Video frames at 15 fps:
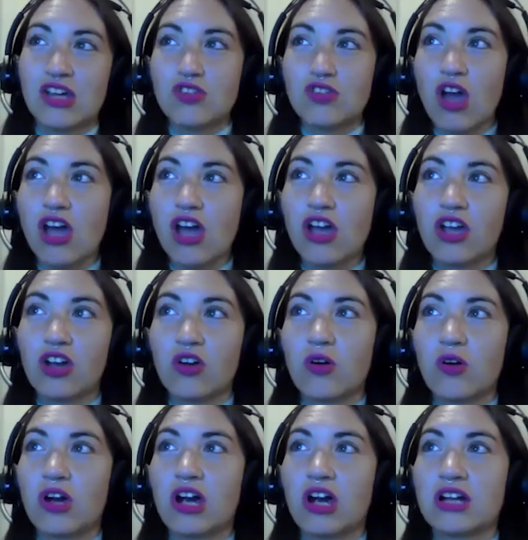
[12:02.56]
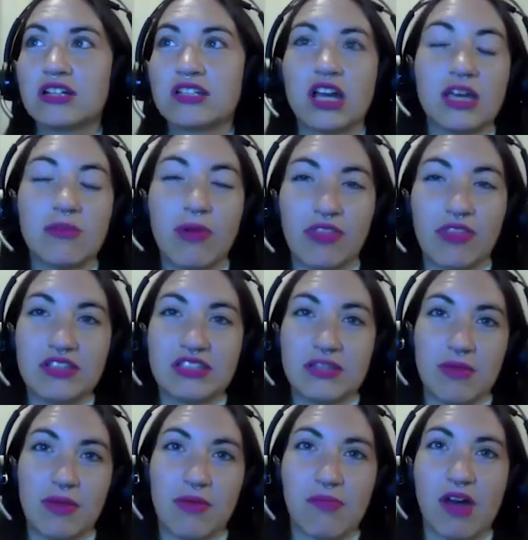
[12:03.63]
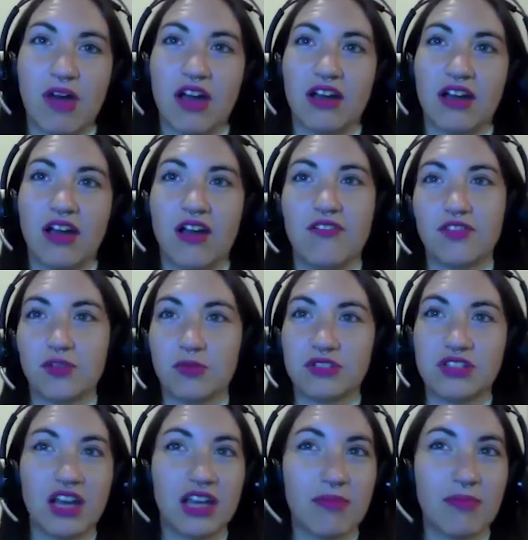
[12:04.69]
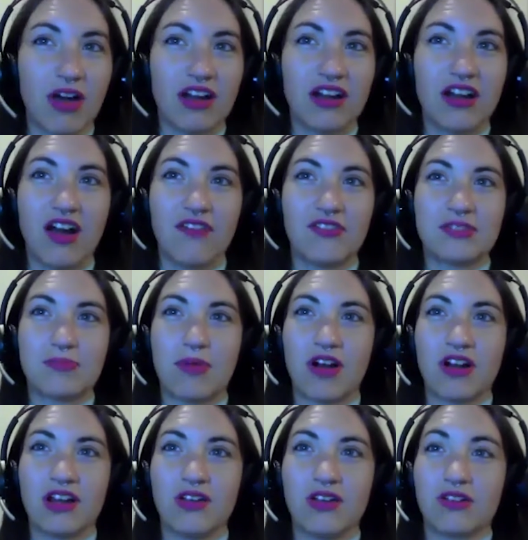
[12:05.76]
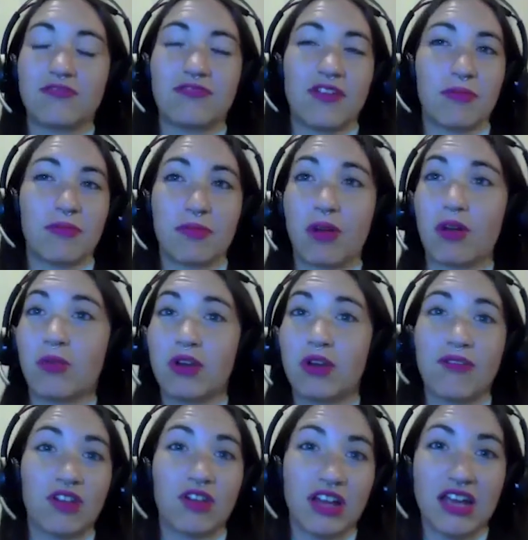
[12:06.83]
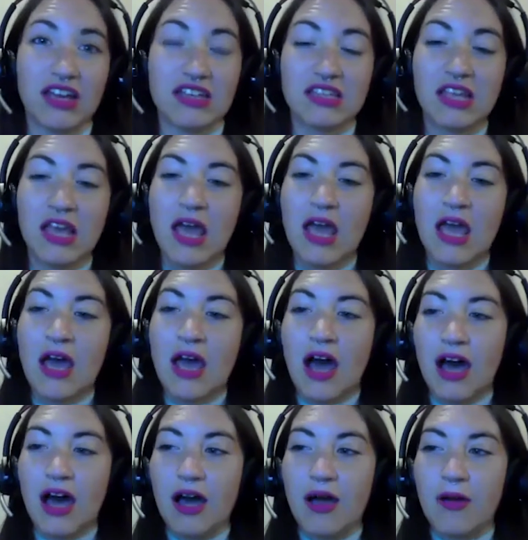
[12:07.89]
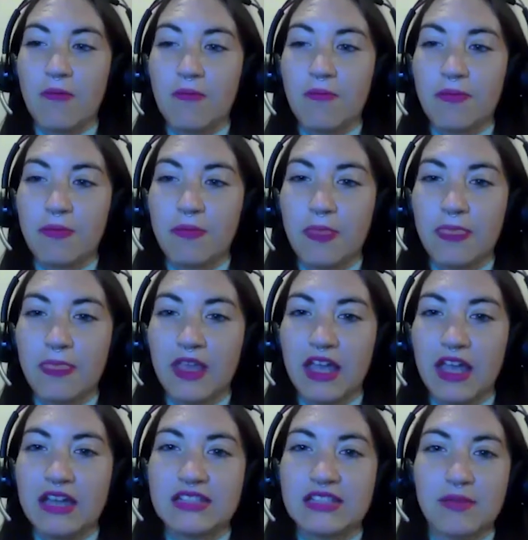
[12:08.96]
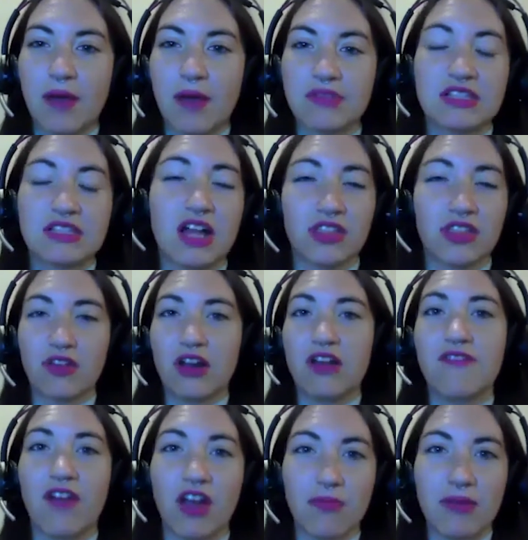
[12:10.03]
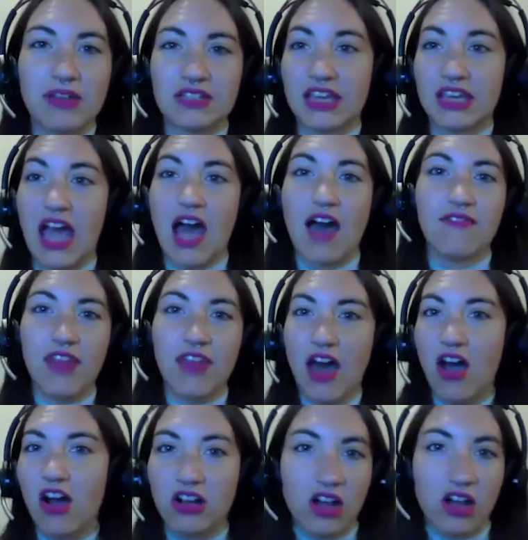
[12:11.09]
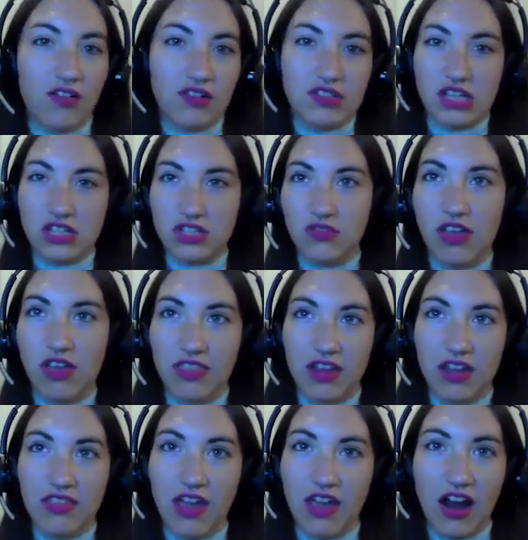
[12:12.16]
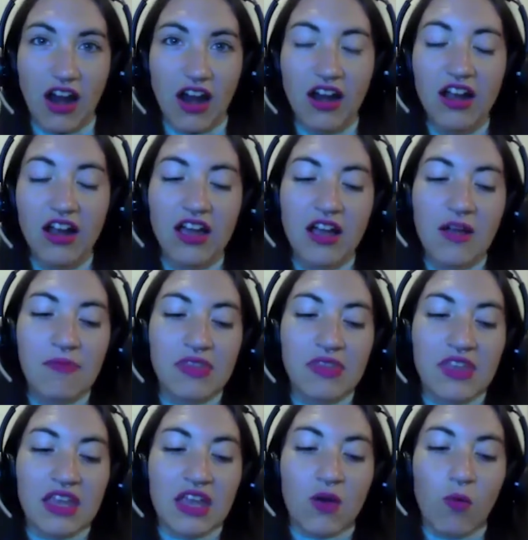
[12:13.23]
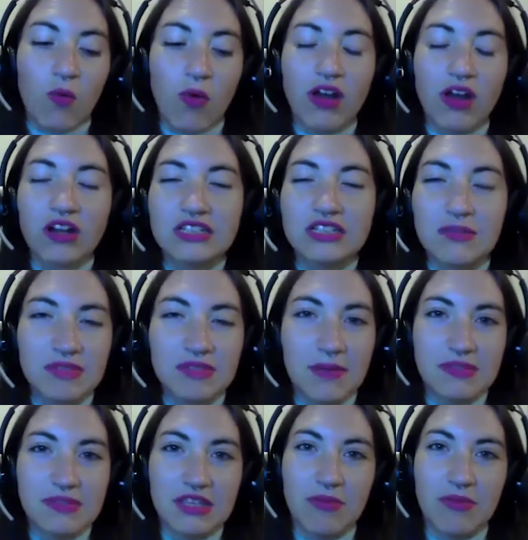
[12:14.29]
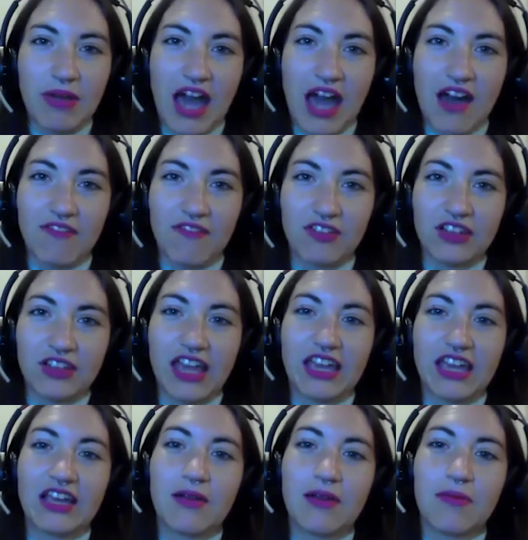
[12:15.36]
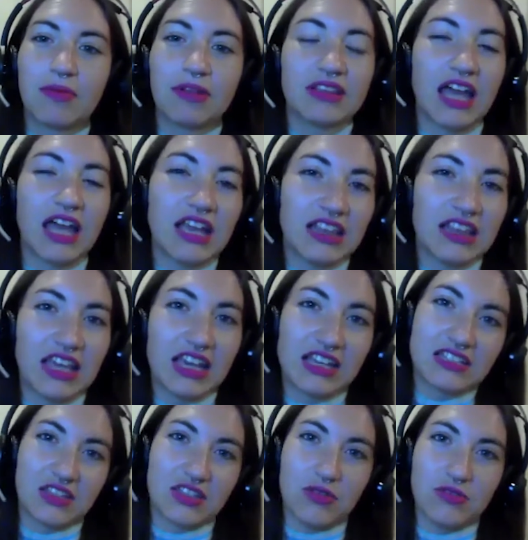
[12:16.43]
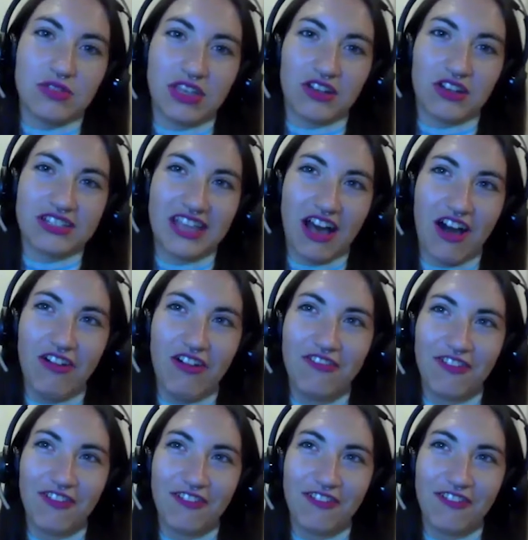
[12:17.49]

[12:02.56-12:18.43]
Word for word: drunk or talking about things that maybe I'm not comfortable talking about at an office party or family party, whatever it is. Um, and sometimes it's not the right environment to like have that hard conversation right then and there what are some tips that you might have for like politely excusing yourself